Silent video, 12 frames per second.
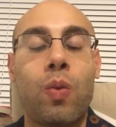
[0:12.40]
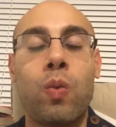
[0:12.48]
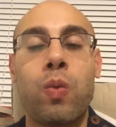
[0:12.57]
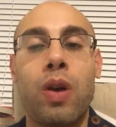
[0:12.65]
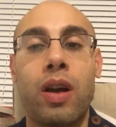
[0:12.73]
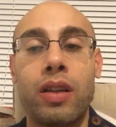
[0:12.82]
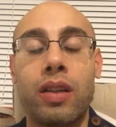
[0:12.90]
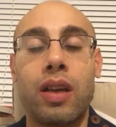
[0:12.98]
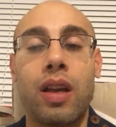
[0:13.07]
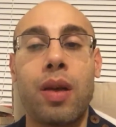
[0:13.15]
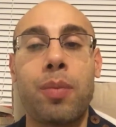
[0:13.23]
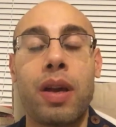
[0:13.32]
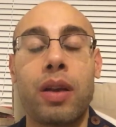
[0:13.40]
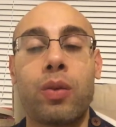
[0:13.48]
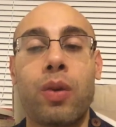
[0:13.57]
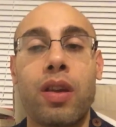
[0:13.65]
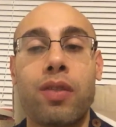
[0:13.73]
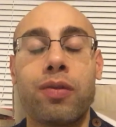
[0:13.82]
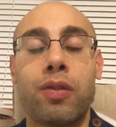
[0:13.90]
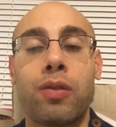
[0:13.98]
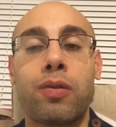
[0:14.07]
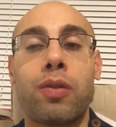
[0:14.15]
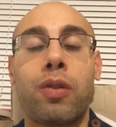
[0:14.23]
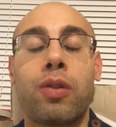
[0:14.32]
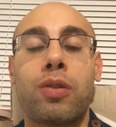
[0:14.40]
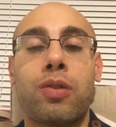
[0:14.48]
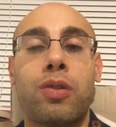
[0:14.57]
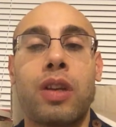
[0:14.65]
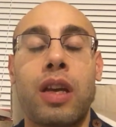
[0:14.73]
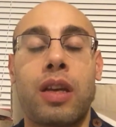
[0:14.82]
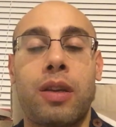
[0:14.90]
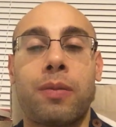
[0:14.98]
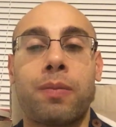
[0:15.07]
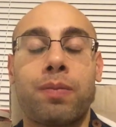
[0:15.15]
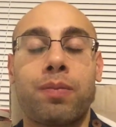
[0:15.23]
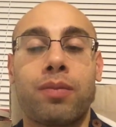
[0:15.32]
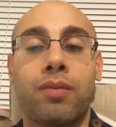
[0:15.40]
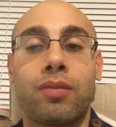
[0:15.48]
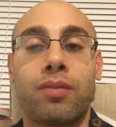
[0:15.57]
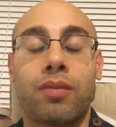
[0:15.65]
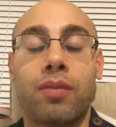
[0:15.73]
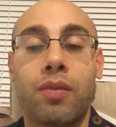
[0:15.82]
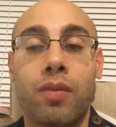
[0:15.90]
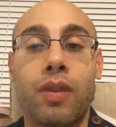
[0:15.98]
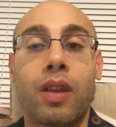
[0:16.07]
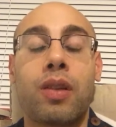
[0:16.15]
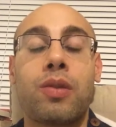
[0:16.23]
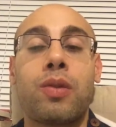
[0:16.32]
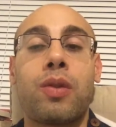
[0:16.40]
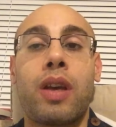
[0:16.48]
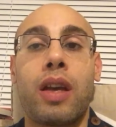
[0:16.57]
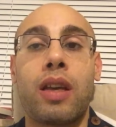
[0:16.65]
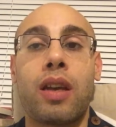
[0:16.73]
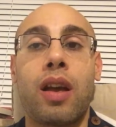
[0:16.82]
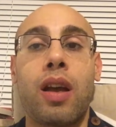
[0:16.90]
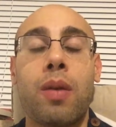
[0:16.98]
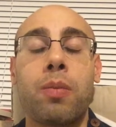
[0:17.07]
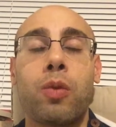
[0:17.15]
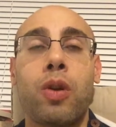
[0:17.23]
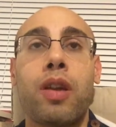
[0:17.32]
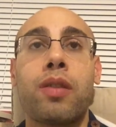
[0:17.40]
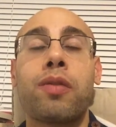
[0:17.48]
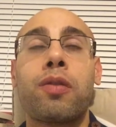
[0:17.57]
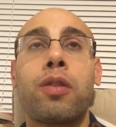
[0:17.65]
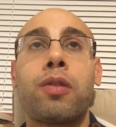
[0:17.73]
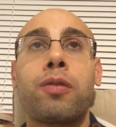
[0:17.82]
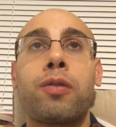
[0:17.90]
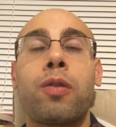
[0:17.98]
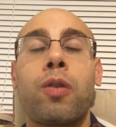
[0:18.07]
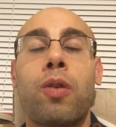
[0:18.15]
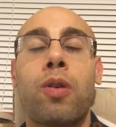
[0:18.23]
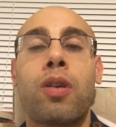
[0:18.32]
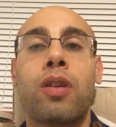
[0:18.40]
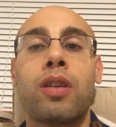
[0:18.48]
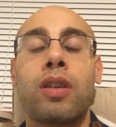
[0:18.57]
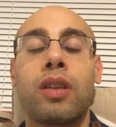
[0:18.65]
what am I grateful for today? Today, I'm grateful for